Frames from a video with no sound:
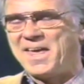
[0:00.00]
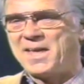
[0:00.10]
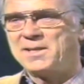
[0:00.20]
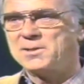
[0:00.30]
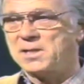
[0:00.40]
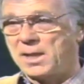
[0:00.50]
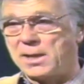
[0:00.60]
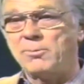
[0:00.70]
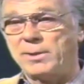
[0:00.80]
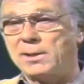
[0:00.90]
And there's a
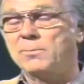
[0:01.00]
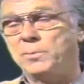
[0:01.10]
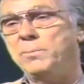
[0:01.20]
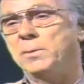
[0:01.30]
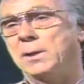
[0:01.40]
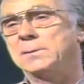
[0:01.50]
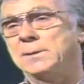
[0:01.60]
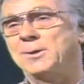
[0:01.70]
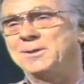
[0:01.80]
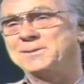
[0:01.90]
lot of regular people out
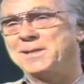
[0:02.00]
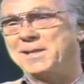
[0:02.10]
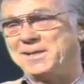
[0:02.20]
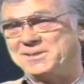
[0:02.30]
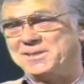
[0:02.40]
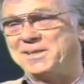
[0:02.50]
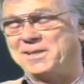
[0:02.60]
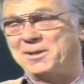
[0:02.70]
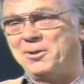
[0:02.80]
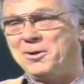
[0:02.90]
there, and it's not easy to get
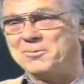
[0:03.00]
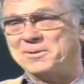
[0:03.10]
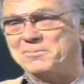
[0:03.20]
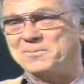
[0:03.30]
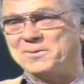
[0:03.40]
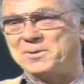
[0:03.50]
along with them.